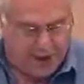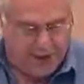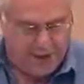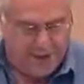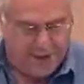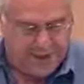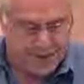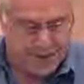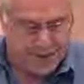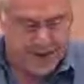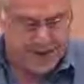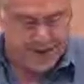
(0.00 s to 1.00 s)
items
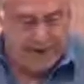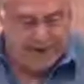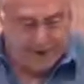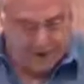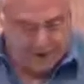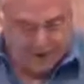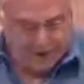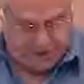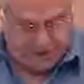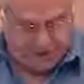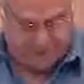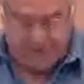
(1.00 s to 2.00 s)
that are
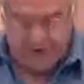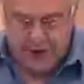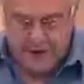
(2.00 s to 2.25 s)
nonetheless very